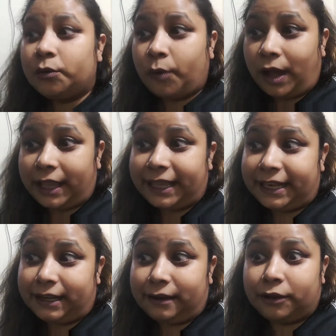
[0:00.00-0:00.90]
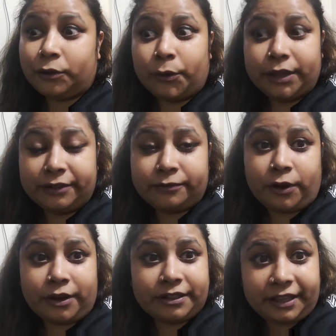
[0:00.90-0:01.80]
while going
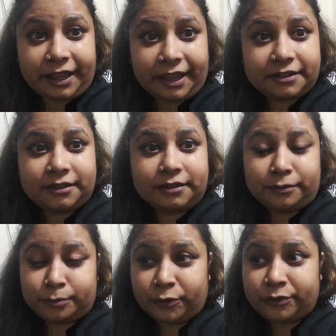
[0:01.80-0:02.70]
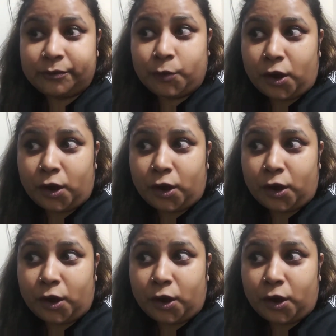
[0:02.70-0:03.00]
for a theater movie